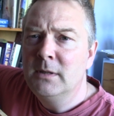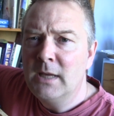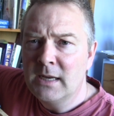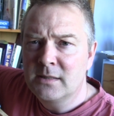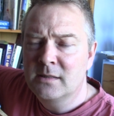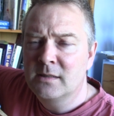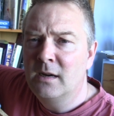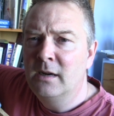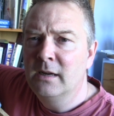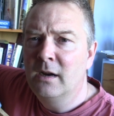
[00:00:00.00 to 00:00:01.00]
Yes,
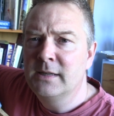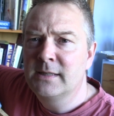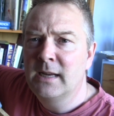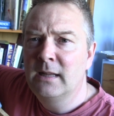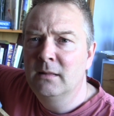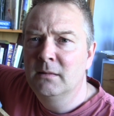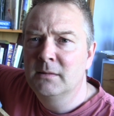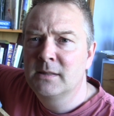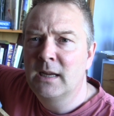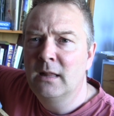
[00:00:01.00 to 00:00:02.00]
I sell
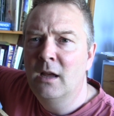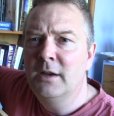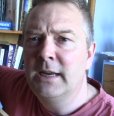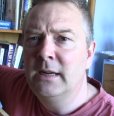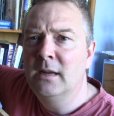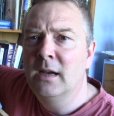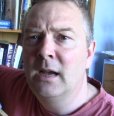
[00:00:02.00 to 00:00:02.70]
honey.